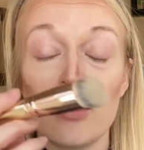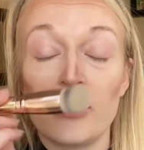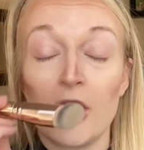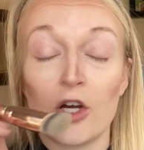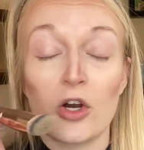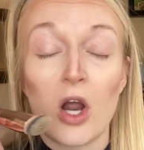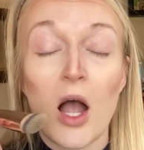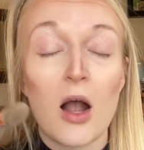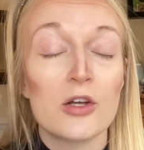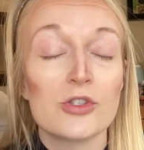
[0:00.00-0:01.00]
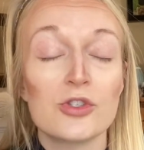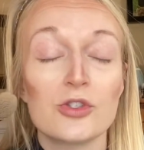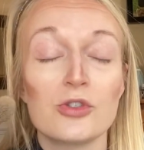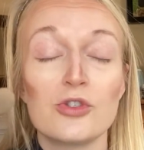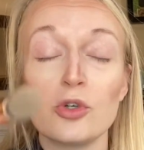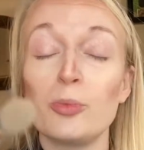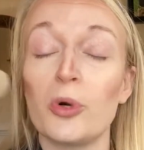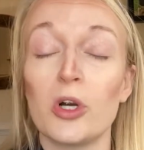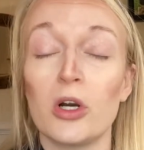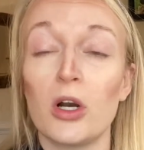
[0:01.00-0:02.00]
They're
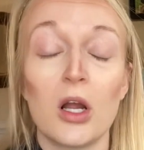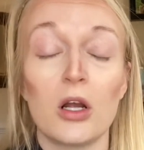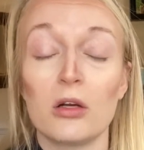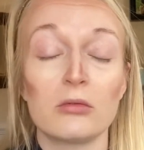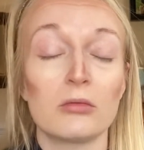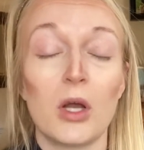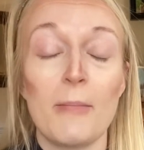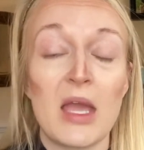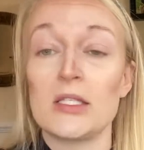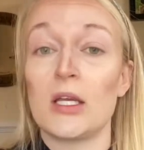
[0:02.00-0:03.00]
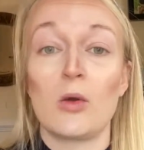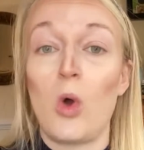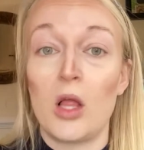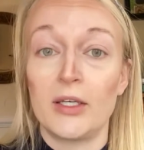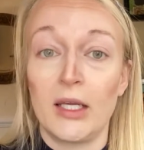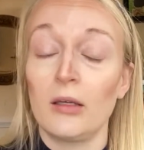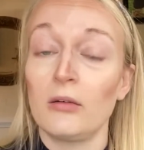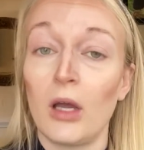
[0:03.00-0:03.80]
super amazing quality.